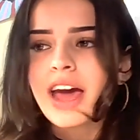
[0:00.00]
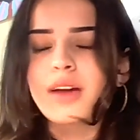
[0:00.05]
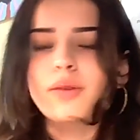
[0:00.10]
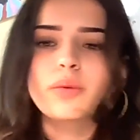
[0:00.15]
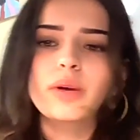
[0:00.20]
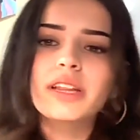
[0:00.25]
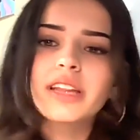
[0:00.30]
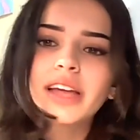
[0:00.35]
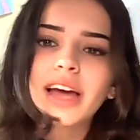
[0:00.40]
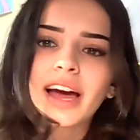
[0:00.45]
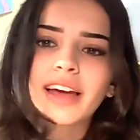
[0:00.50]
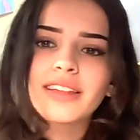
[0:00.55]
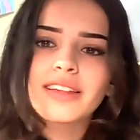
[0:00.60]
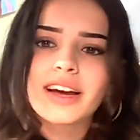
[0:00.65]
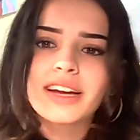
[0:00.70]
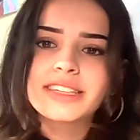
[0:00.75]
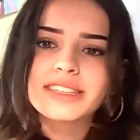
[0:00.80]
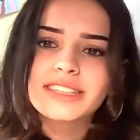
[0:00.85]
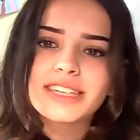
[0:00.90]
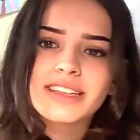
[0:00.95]
And really,
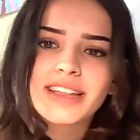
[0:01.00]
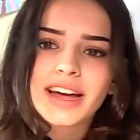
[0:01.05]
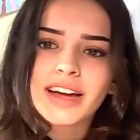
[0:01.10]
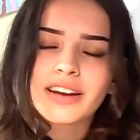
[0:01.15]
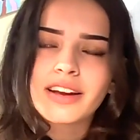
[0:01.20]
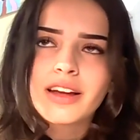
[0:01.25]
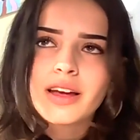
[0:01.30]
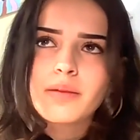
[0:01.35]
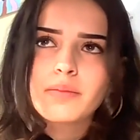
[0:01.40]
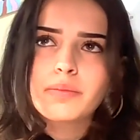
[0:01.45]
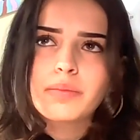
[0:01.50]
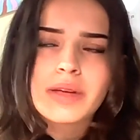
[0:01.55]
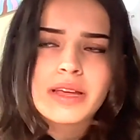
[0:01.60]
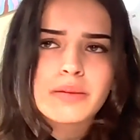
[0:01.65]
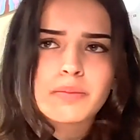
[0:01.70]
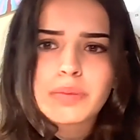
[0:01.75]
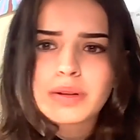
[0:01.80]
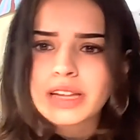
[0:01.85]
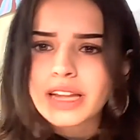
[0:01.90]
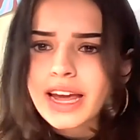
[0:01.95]
I, I see that
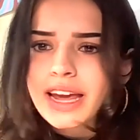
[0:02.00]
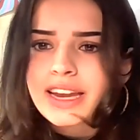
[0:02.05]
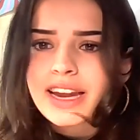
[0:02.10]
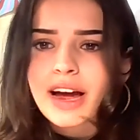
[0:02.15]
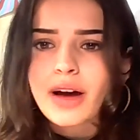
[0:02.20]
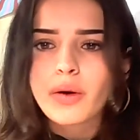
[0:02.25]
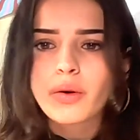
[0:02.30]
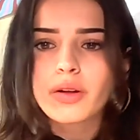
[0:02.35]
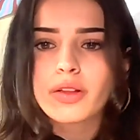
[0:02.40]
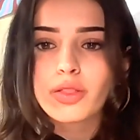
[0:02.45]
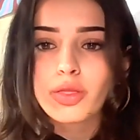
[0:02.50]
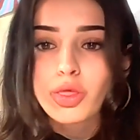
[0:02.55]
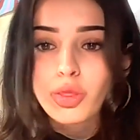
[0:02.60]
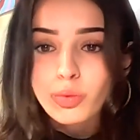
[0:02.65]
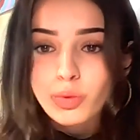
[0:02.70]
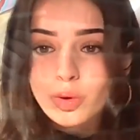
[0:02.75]
being played out